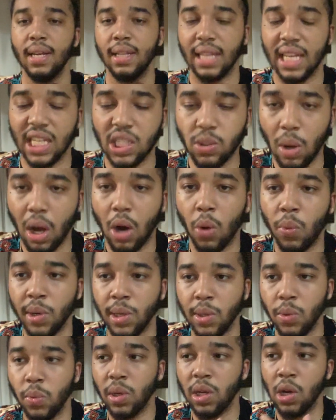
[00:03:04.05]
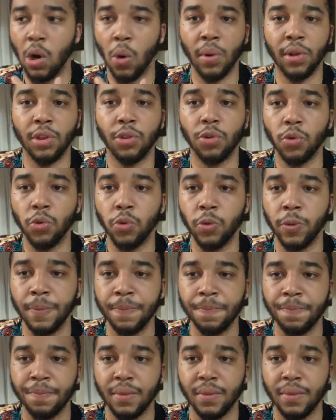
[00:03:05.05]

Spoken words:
That's why we going through